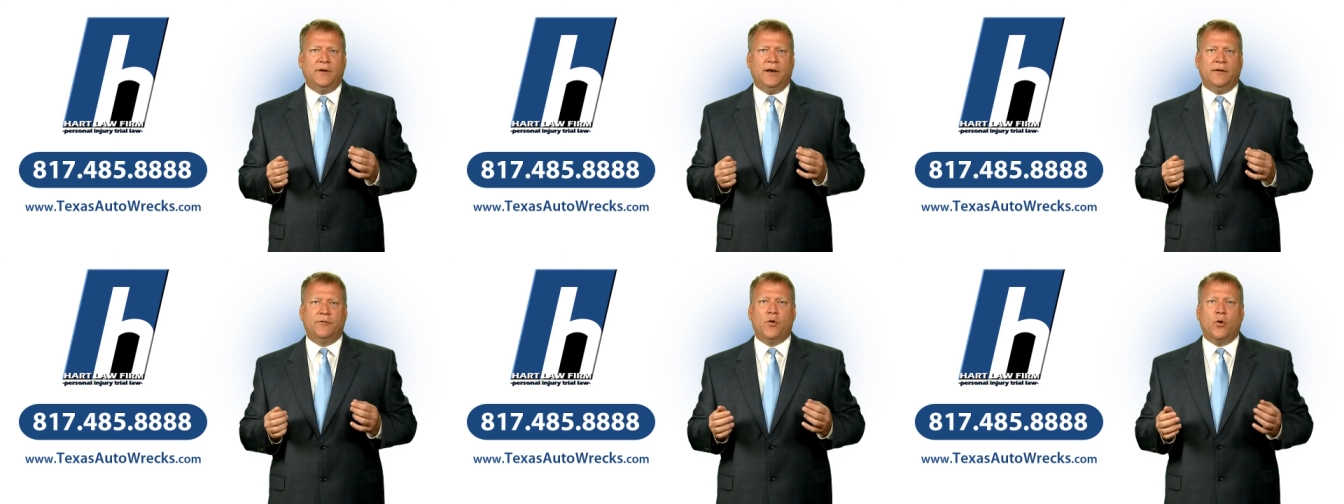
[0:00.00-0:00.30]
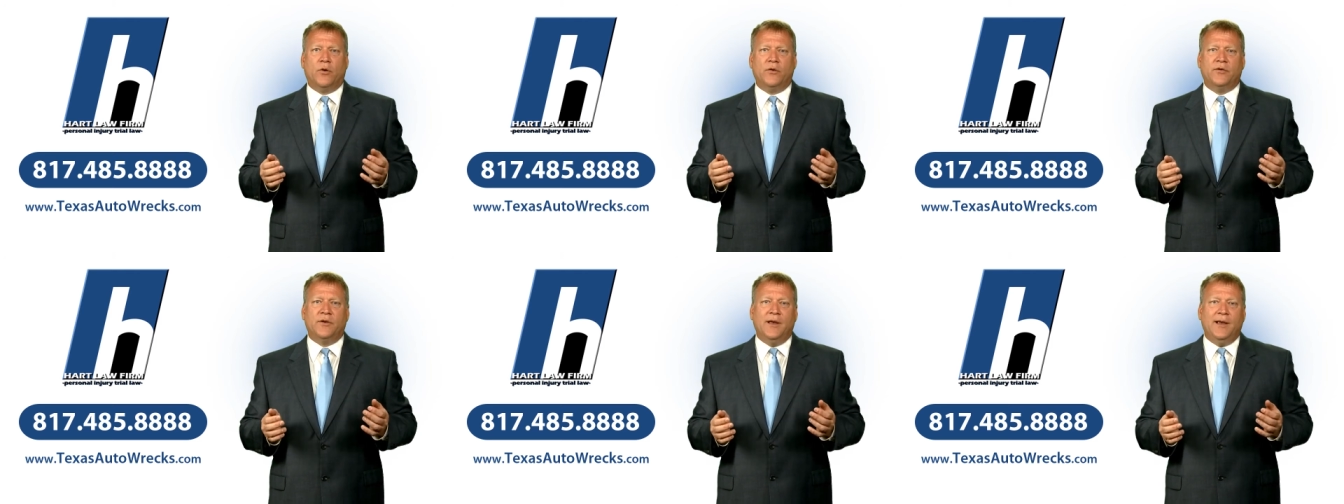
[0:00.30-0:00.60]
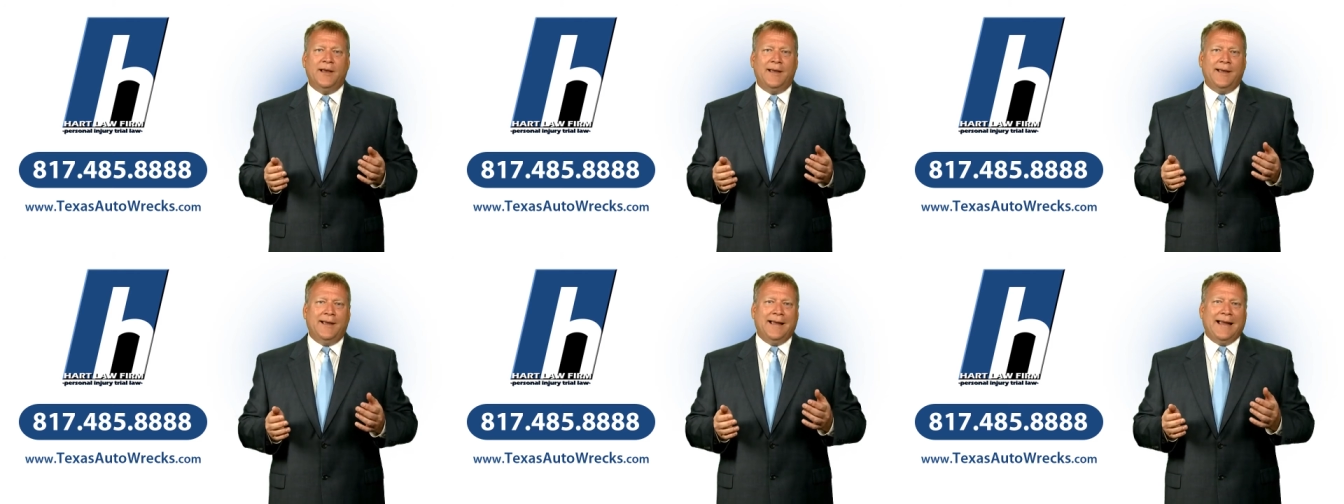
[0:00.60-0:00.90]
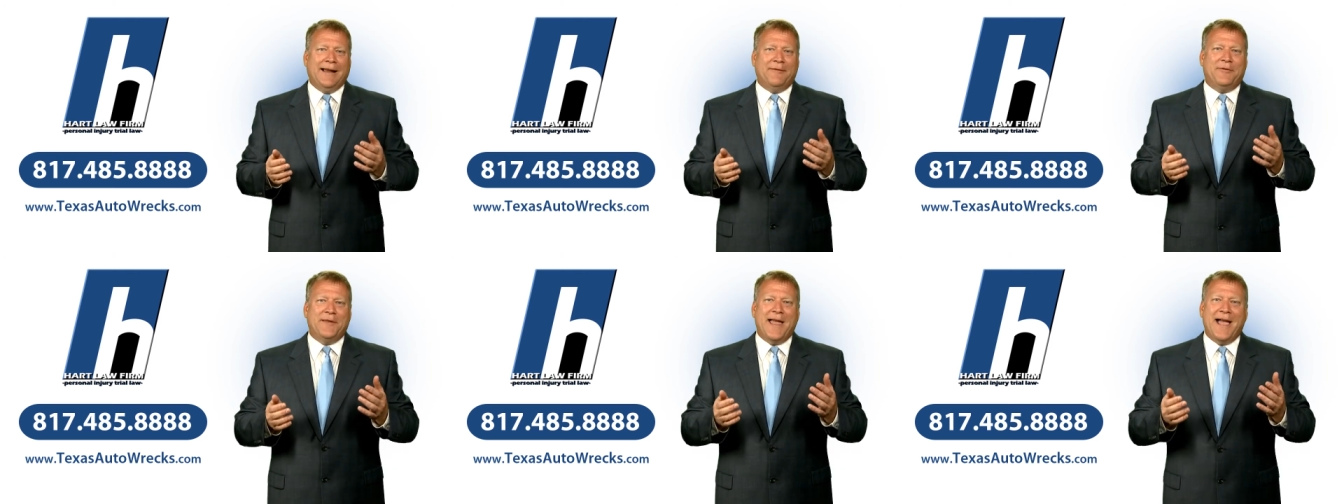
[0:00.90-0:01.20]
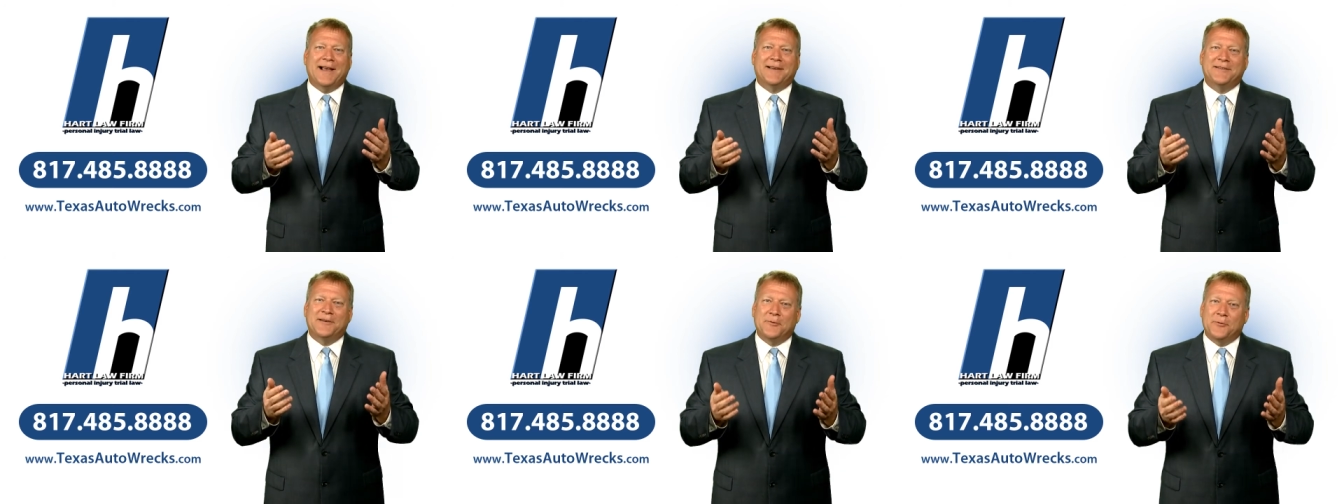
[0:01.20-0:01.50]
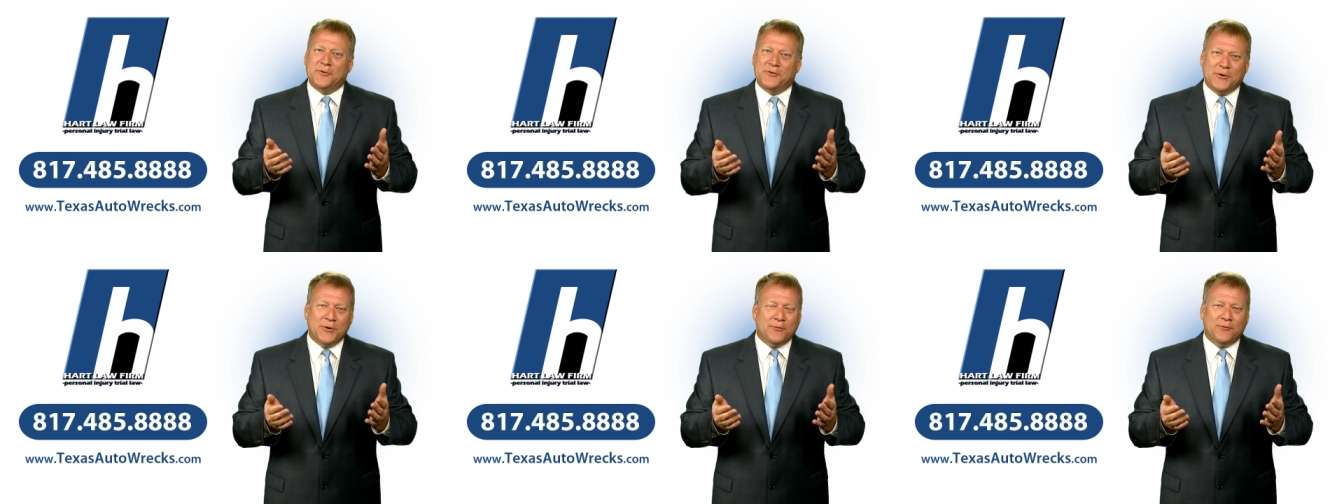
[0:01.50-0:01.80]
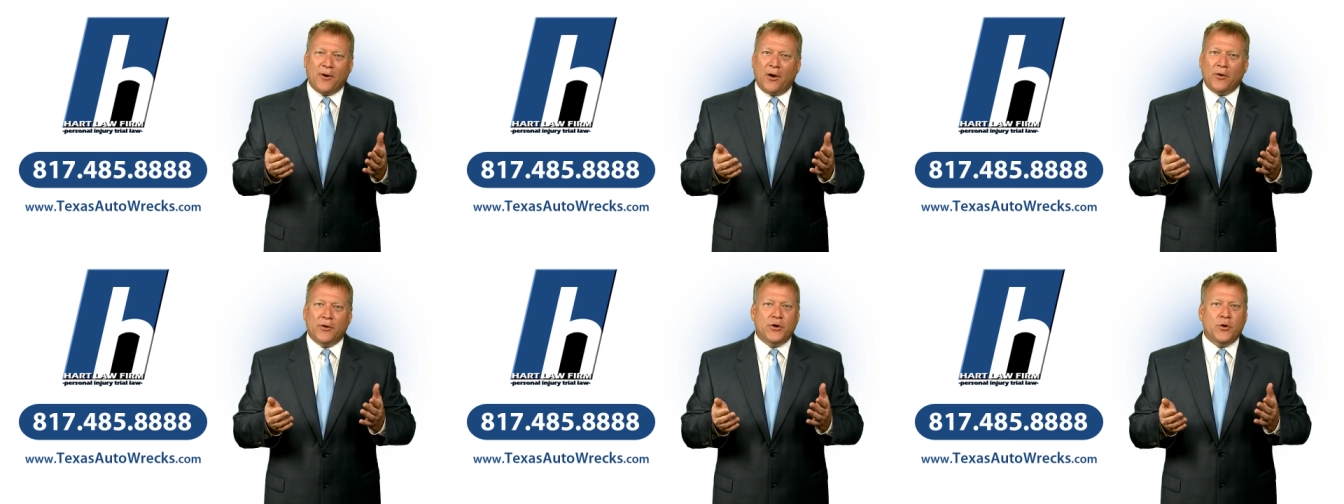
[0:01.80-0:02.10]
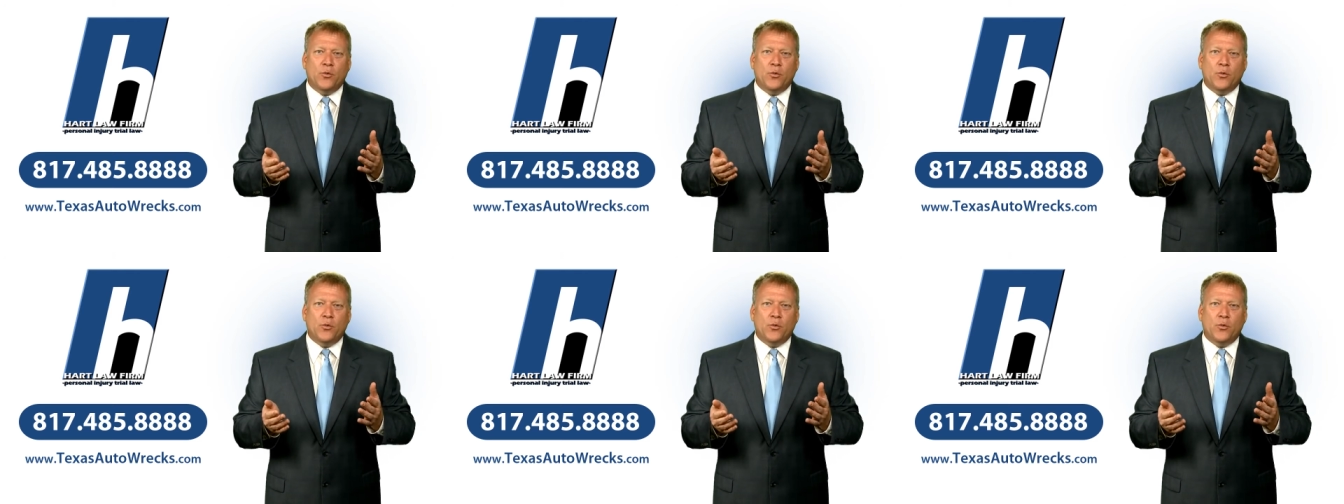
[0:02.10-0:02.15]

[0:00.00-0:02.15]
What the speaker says: And of course, if the accident was your fault,